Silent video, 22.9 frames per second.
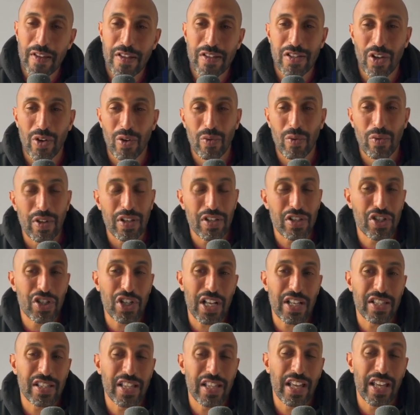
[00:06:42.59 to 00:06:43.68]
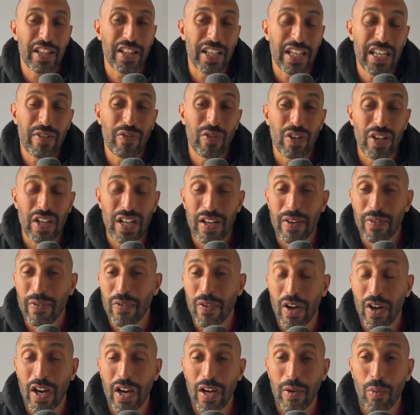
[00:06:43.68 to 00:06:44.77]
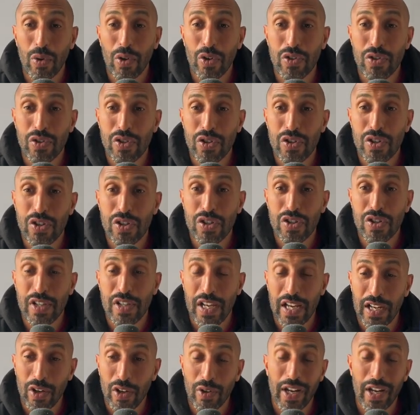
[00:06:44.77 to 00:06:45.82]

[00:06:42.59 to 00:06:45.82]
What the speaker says: So there's a chance there that even if I was saying,